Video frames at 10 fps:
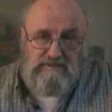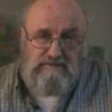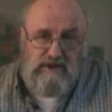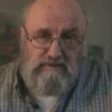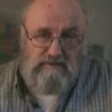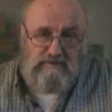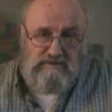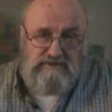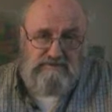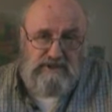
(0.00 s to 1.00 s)
problem
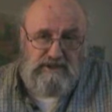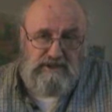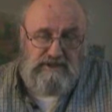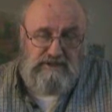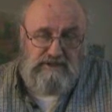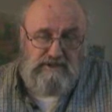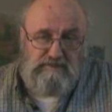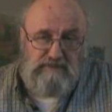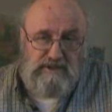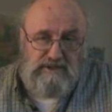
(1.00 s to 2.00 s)
of spin, and so the
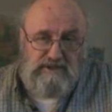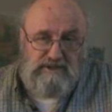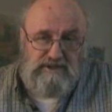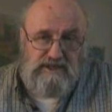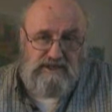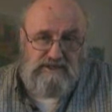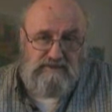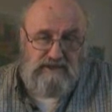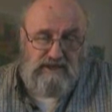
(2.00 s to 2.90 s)
politician has to